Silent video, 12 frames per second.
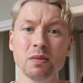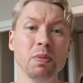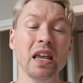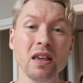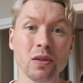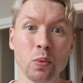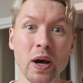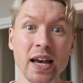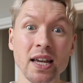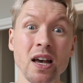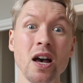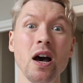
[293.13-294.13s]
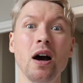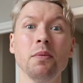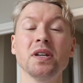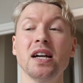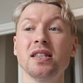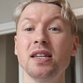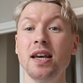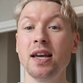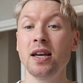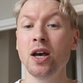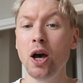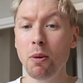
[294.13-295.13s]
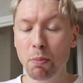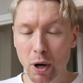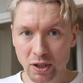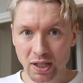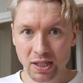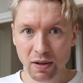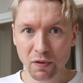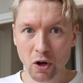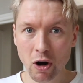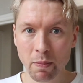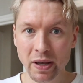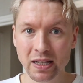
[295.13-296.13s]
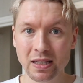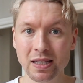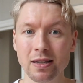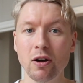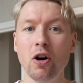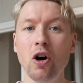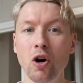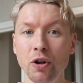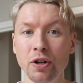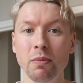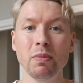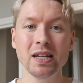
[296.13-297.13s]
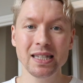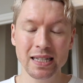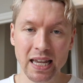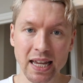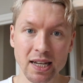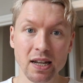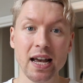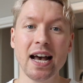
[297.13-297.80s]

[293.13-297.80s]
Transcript: But either way, I'm getting positive comments on my skin.